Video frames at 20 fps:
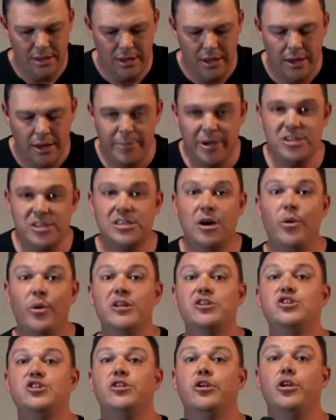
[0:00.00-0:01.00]
Because I
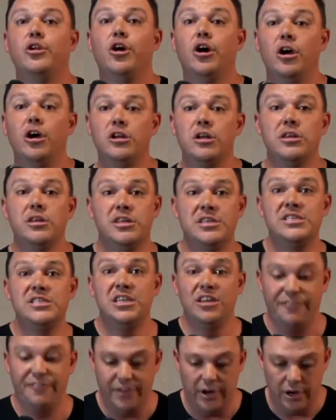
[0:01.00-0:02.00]
want you to know this
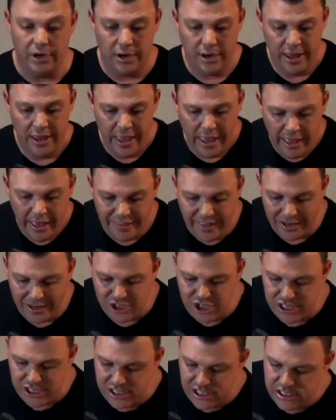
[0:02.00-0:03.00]
evening that
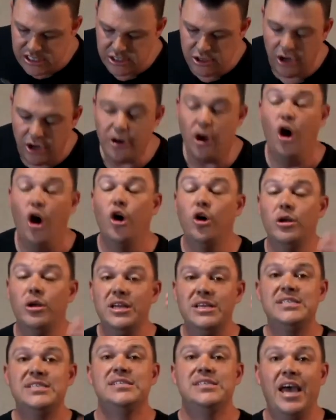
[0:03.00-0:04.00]
Jesus is not only
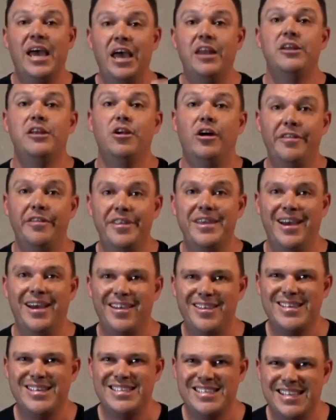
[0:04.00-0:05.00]
standing on the
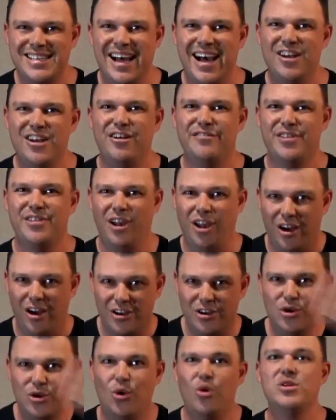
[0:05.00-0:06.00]
other side of the
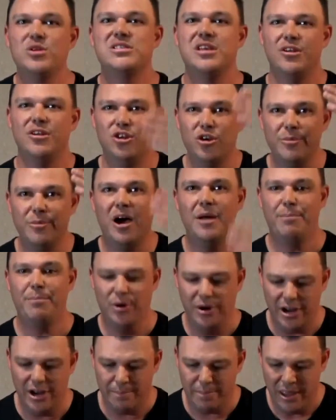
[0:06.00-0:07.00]
locked doors that you might
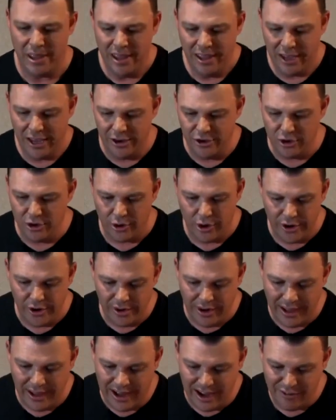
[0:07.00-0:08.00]
put up in your own
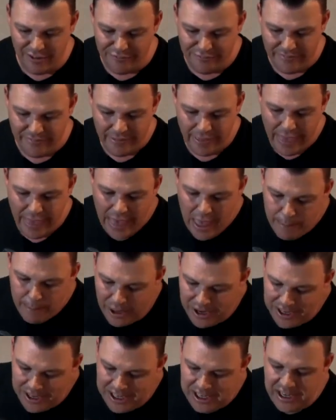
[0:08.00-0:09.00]
life, but
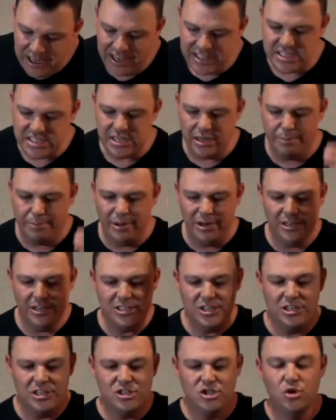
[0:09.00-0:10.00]
he has the
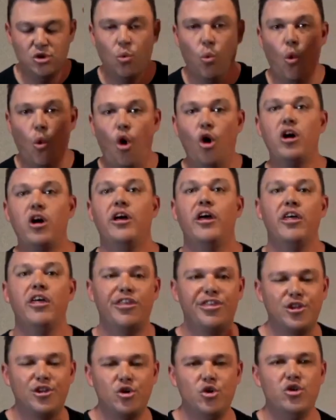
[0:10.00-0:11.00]
ability to walk
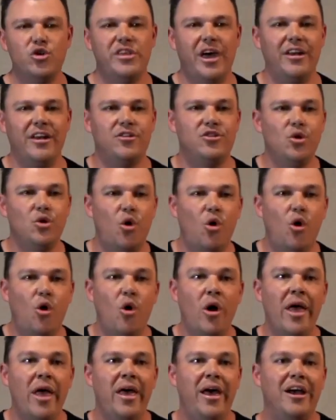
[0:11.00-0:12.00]
through that door
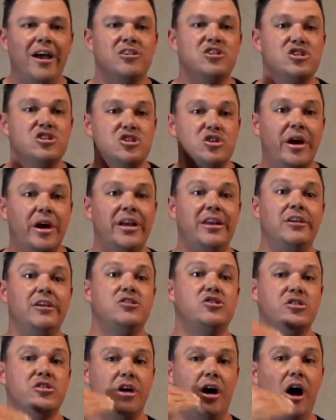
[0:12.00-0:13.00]
and straight
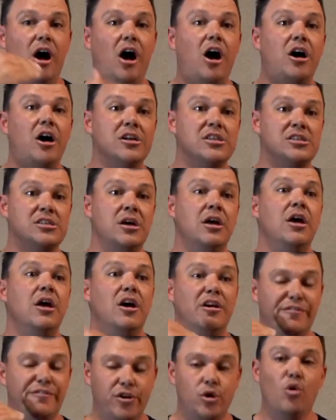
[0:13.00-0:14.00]
into the heart
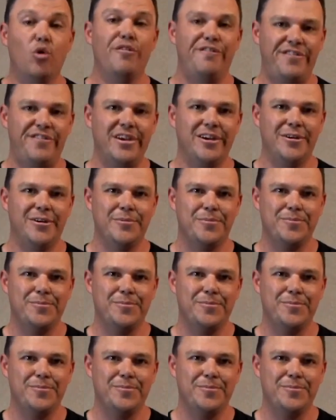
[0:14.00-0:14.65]
of your fear.